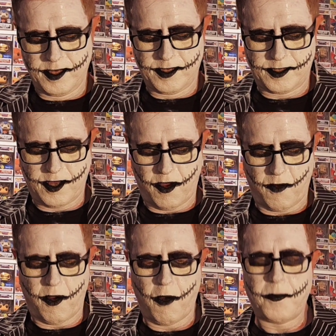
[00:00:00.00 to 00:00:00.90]
So
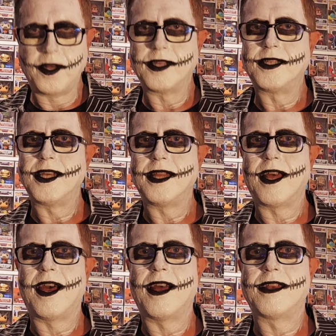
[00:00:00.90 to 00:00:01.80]
hoping to see
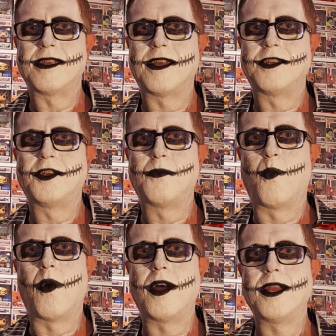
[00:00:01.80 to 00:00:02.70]
that
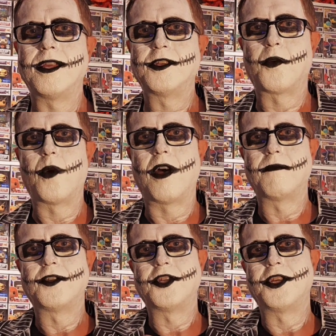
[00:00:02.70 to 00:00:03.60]
1 in 12
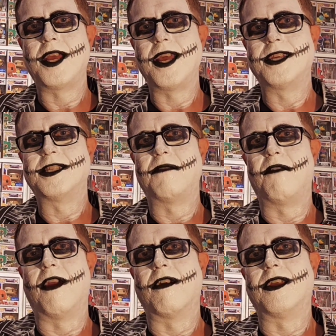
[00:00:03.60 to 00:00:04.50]
chase
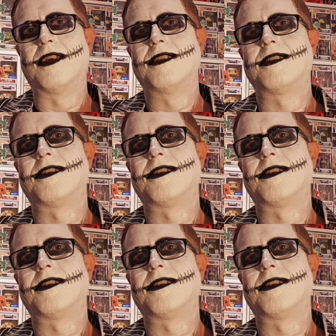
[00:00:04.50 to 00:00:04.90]
variant,